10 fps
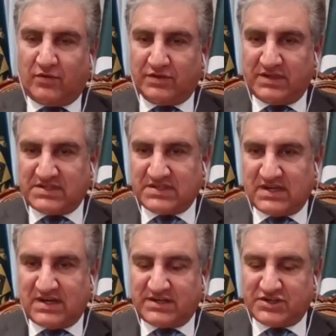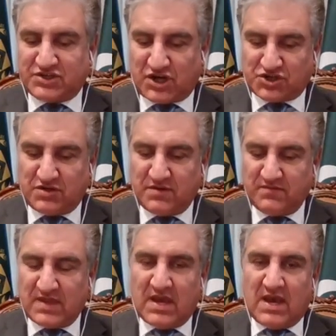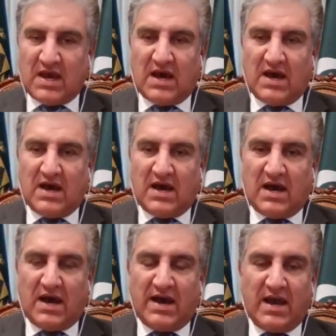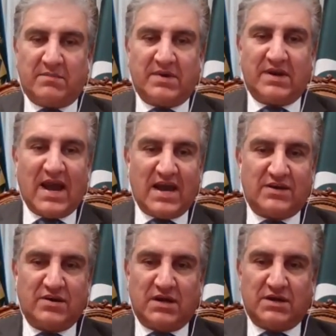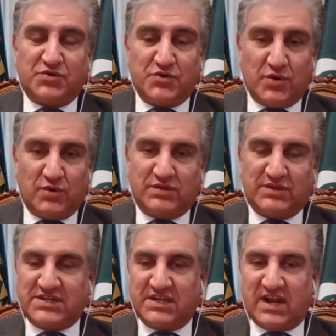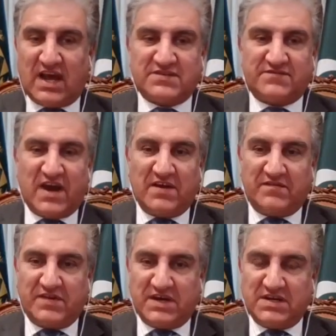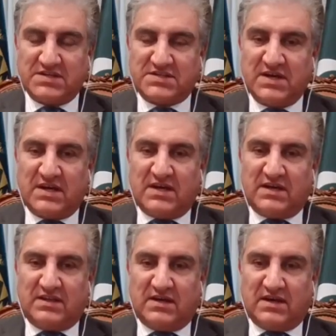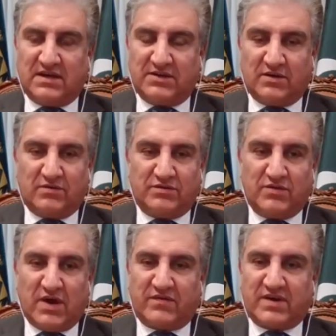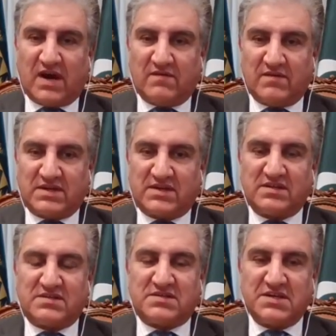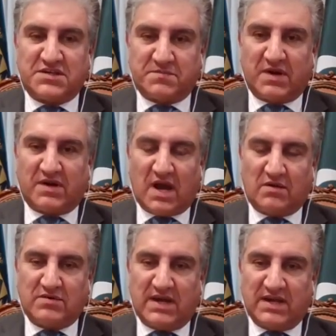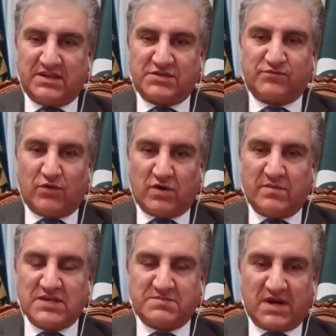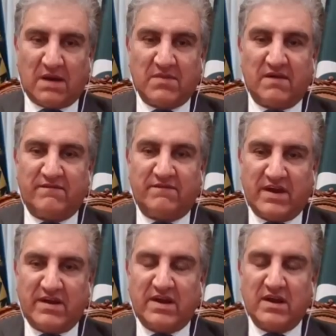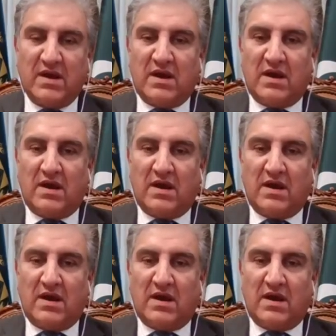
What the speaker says: for this discussion. I am glad to know that in the last 5 years, you have covered considerable ground, and this forum has become a very